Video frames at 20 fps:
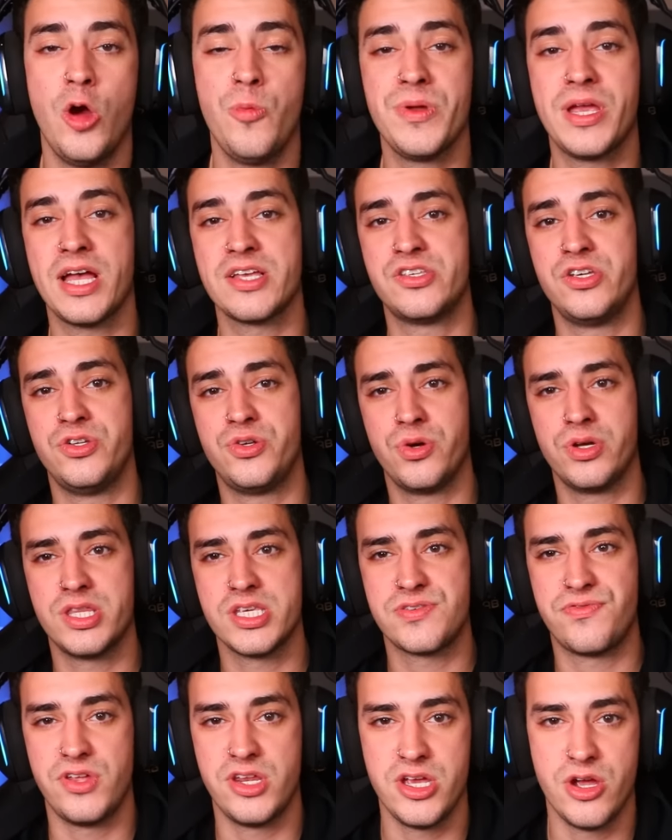I hope you guys enjoyed
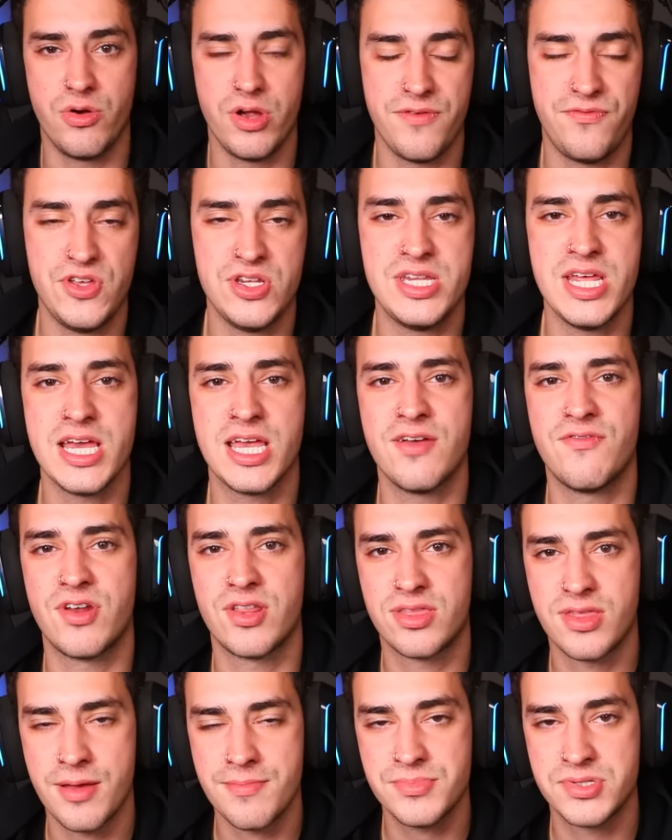this video. If you did, give
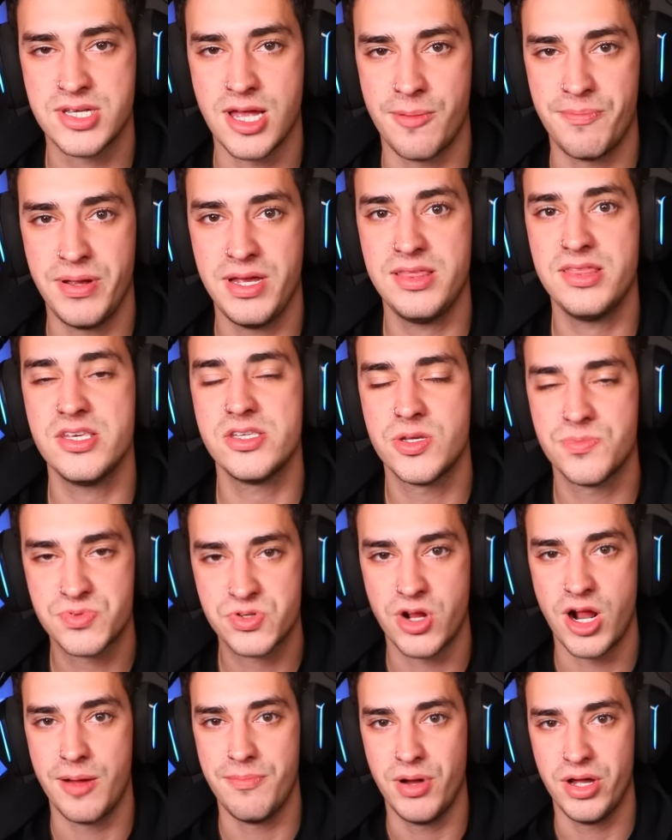it a thumbs up, hit the
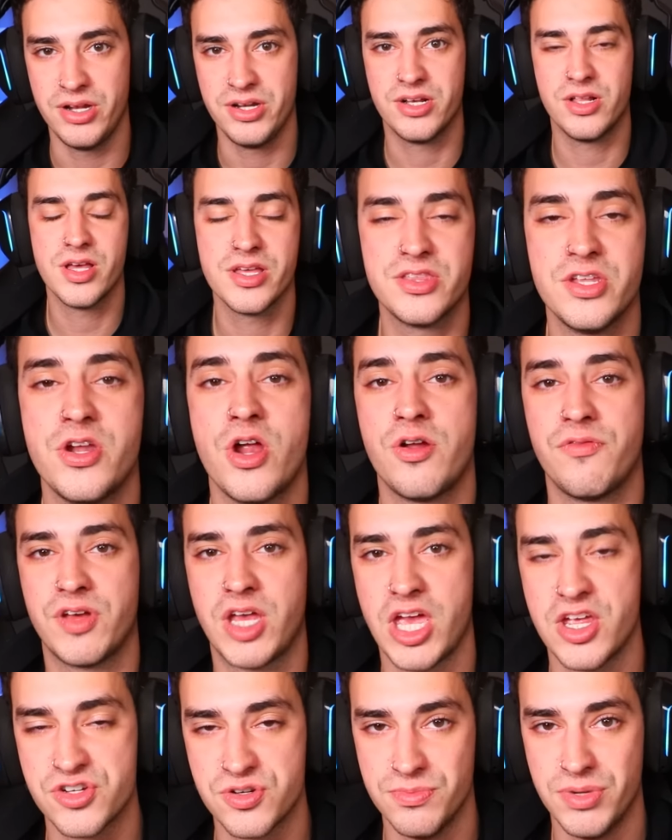subscribe button, click the
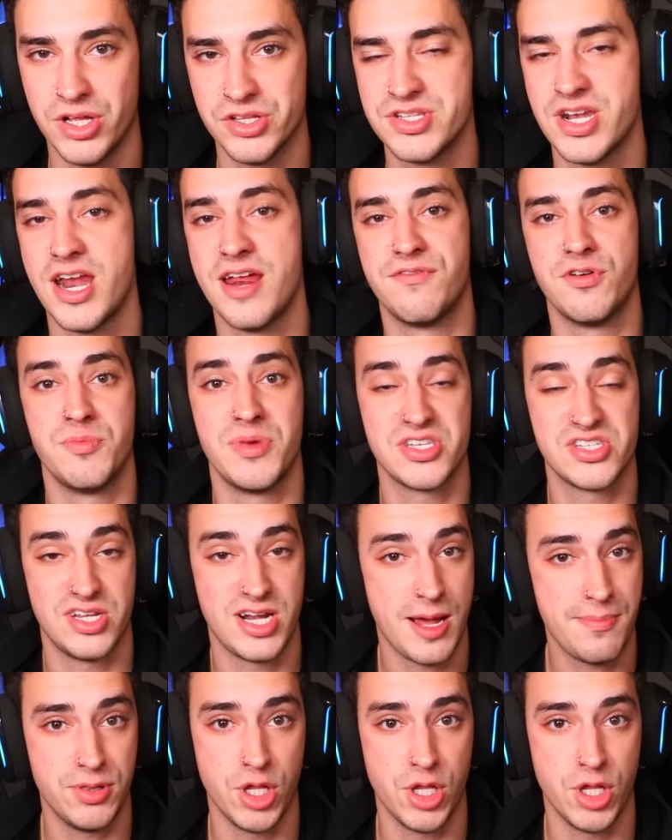notification bell to never miss an